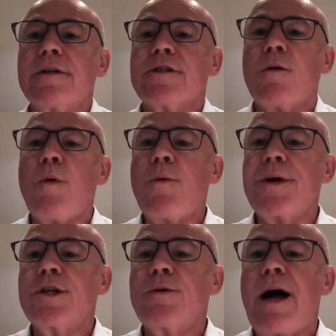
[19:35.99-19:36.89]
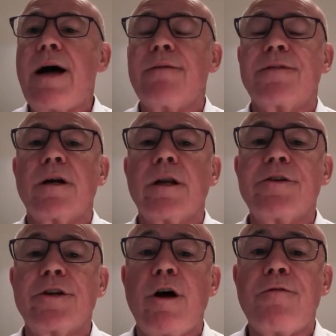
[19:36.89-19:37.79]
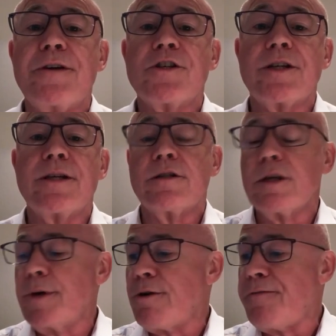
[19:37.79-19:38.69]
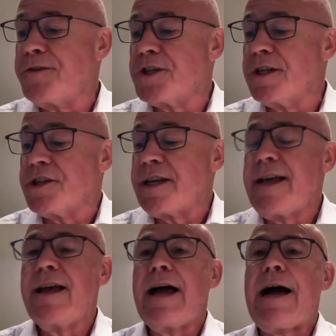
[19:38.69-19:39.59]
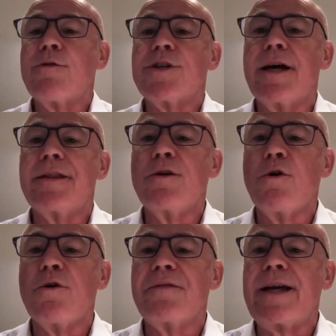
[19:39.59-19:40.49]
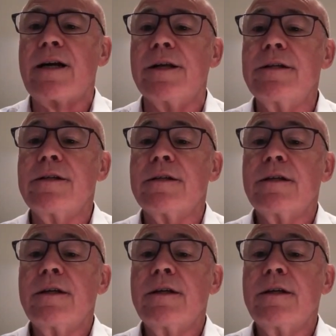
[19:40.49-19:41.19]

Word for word: So while we do have a London office and some other offices outside the north of England,